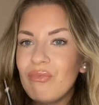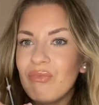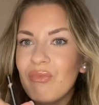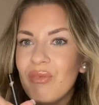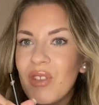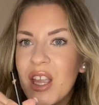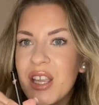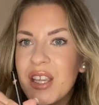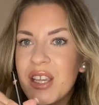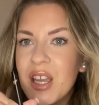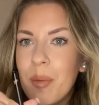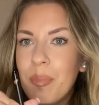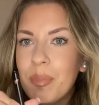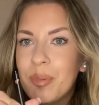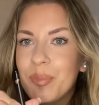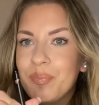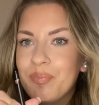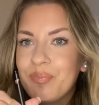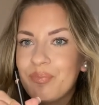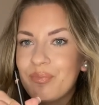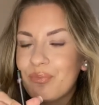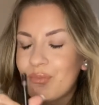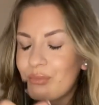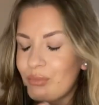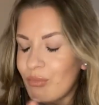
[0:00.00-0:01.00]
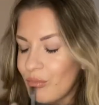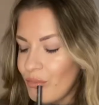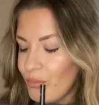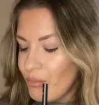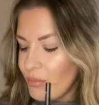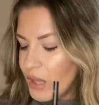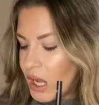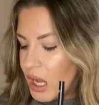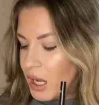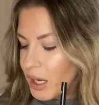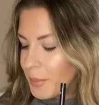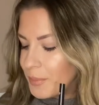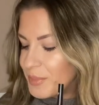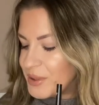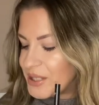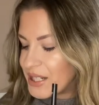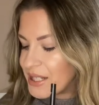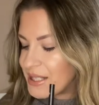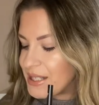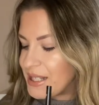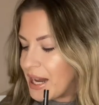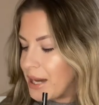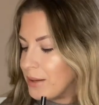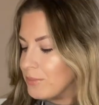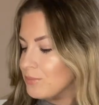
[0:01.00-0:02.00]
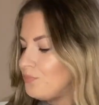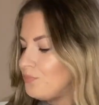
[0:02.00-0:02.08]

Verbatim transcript: Yep. A lipstick stain.